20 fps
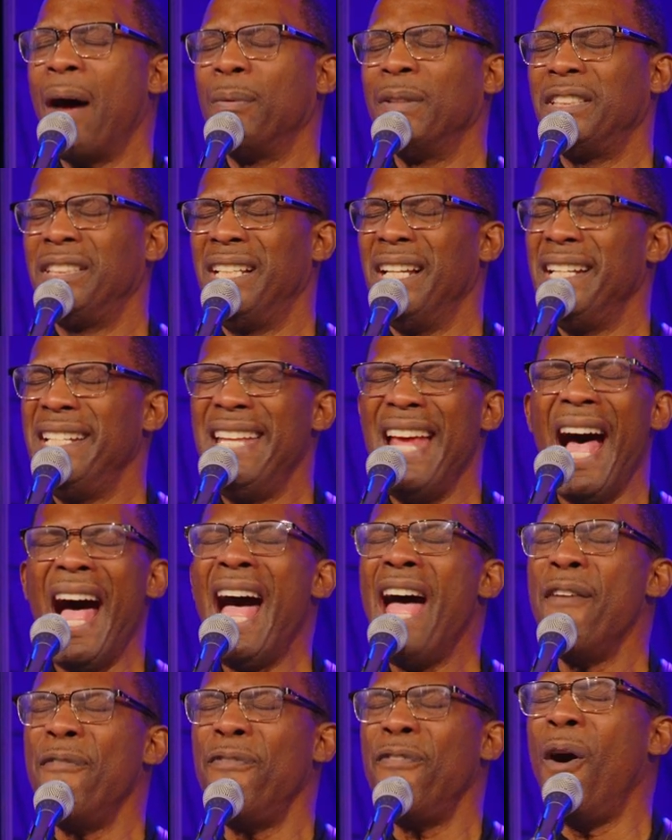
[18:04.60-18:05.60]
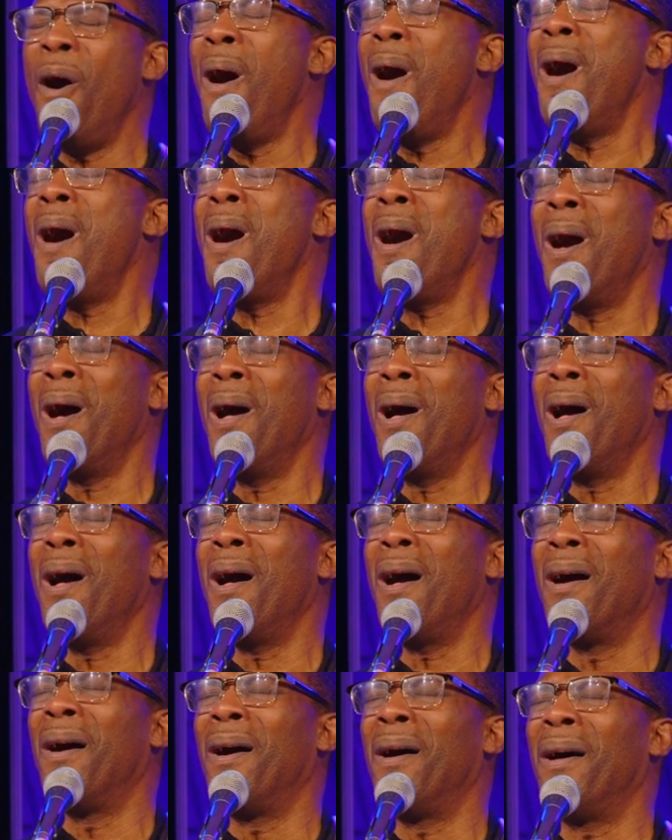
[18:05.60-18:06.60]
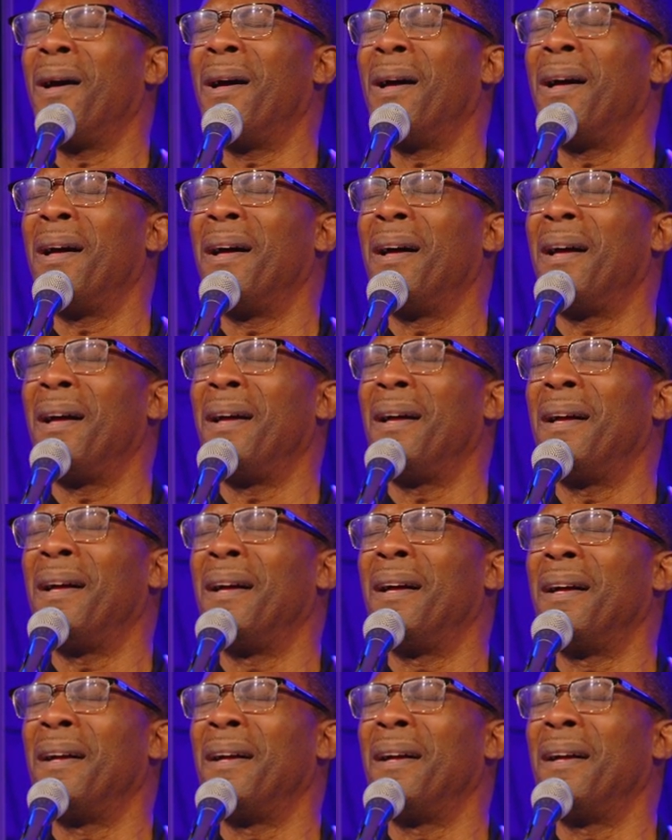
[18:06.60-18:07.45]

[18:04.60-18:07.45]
I was to die for,